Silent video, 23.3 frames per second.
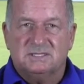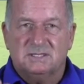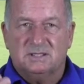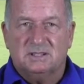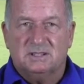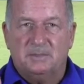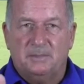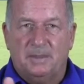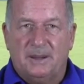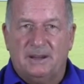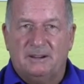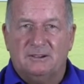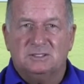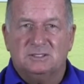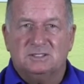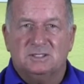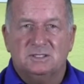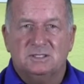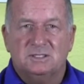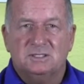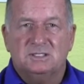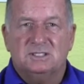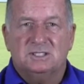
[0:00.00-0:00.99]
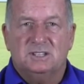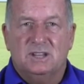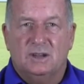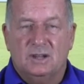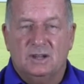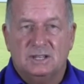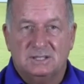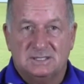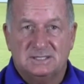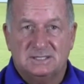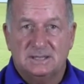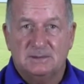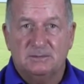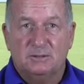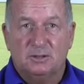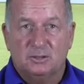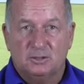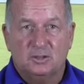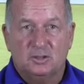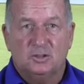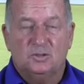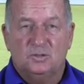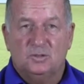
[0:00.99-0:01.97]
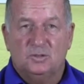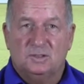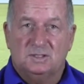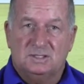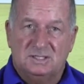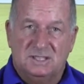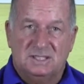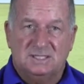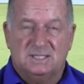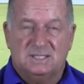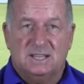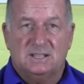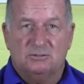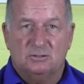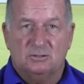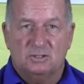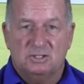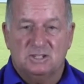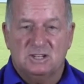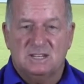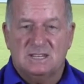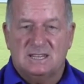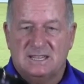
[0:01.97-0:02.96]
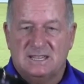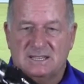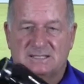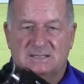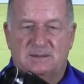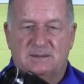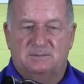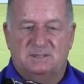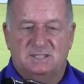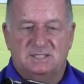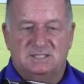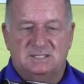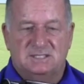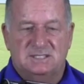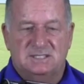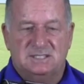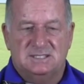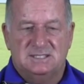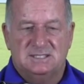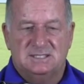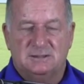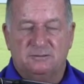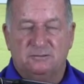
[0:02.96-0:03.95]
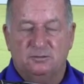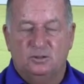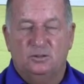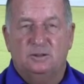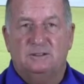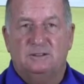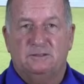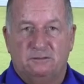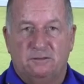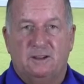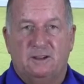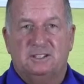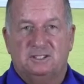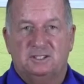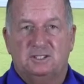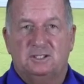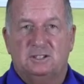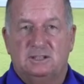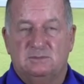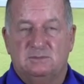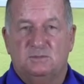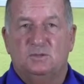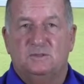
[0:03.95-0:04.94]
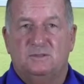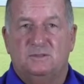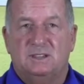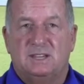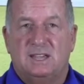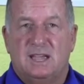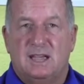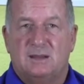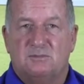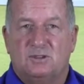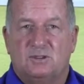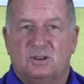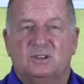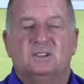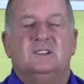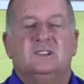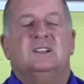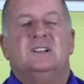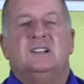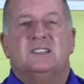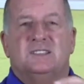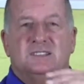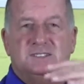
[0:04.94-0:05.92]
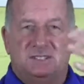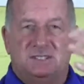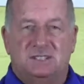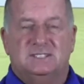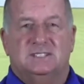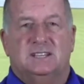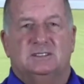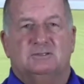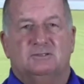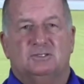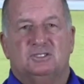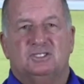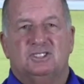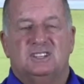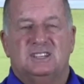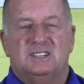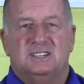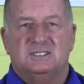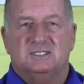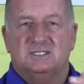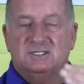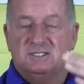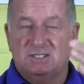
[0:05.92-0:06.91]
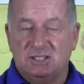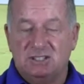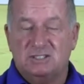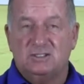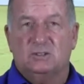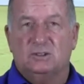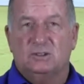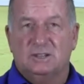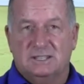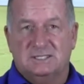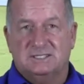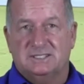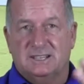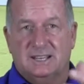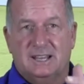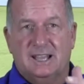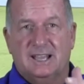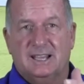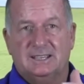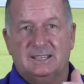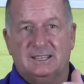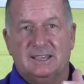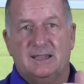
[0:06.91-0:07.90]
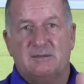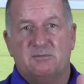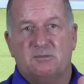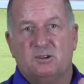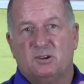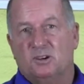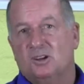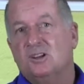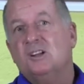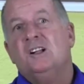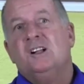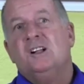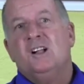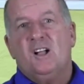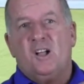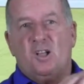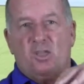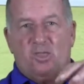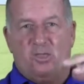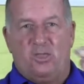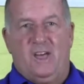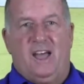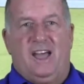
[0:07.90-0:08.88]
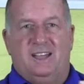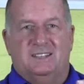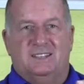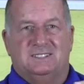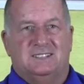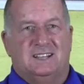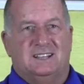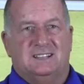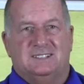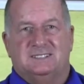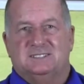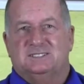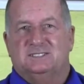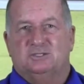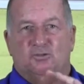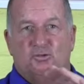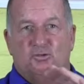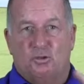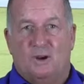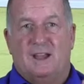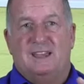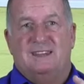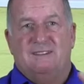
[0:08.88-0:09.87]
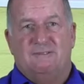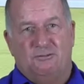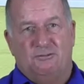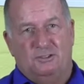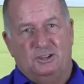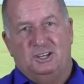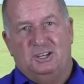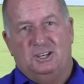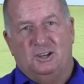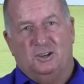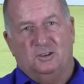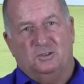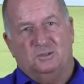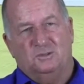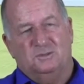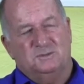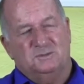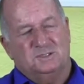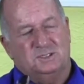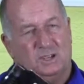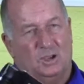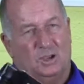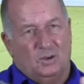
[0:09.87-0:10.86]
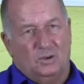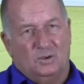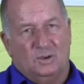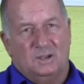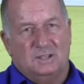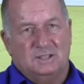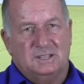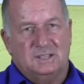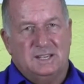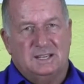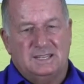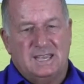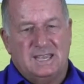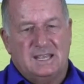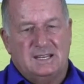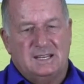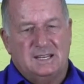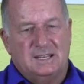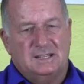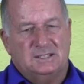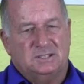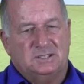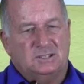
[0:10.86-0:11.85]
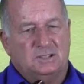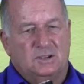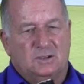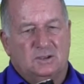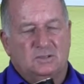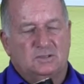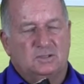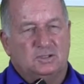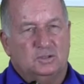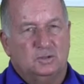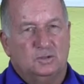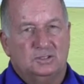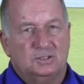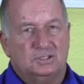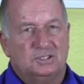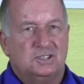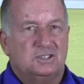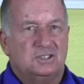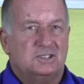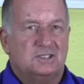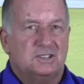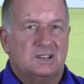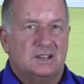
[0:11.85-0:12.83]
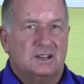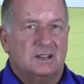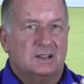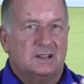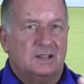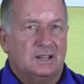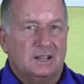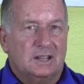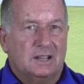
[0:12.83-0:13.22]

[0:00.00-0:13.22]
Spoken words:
comparison, it's similar to the 600D, except this is a fully functioning movie camera. The 600D is a digital SLR camera that does great video. So again, it's your decision.